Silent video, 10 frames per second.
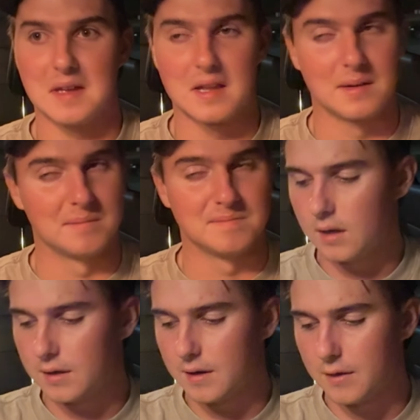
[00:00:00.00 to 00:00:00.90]
And
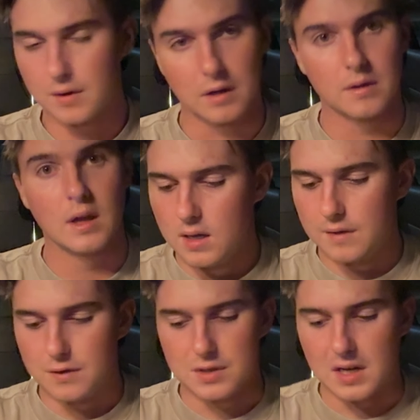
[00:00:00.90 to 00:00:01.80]
on another note,
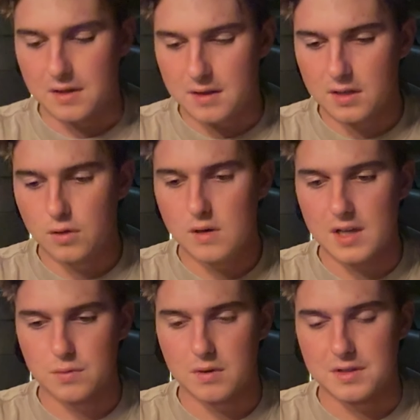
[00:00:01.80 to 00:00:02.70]
if there's anything you
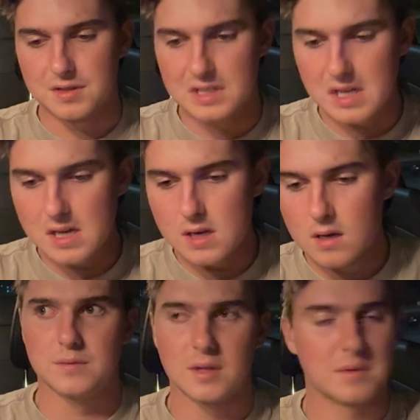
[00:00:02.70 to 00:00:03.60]
guys want to see,
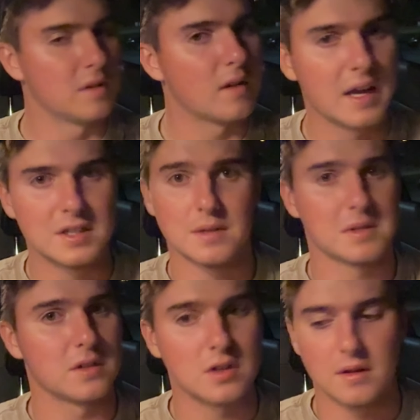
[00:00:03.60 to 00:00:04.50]
something you like,
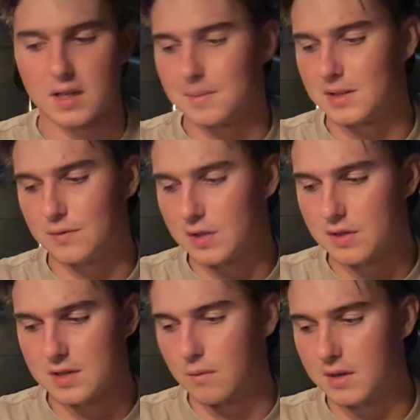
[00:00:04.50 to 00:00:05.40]
something you don't like about the
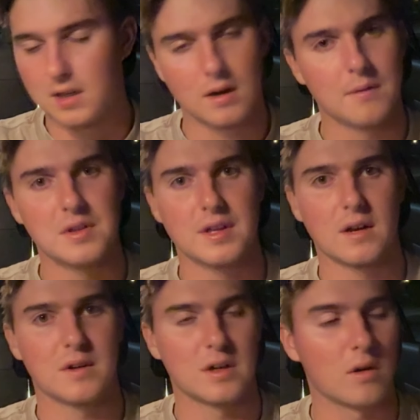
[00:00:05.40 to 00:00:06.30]
videos, I want to hear everything.
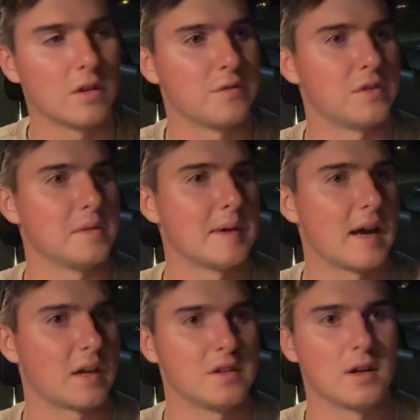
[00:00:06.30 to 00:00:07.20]
I want to hear all the
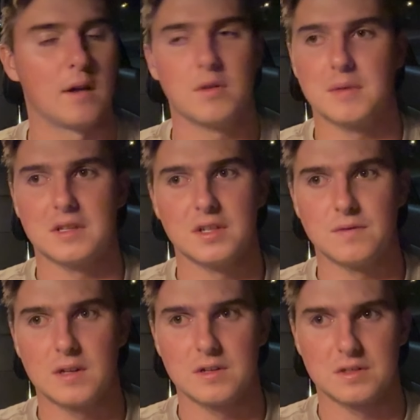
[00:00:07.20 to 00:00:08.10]
feedback. You know, I want to make these
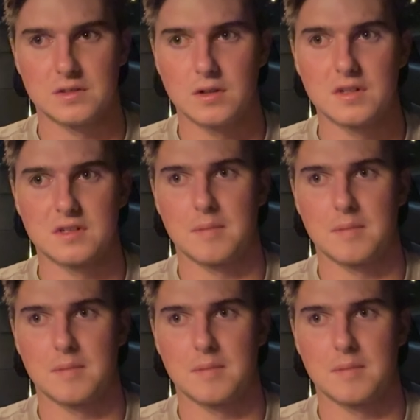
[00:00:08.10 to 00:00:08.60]
videos as good as I